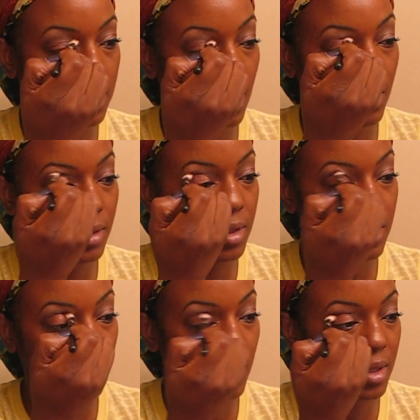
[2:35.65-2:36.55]
So
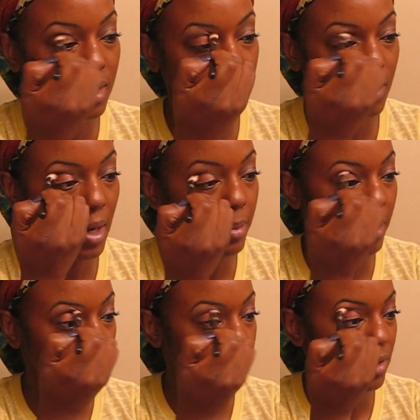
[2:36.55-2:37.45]
just the windshield
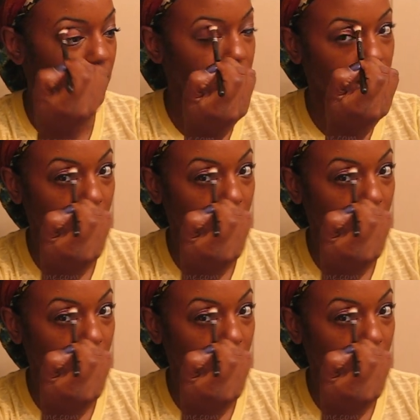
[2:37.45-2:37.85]
wiper motions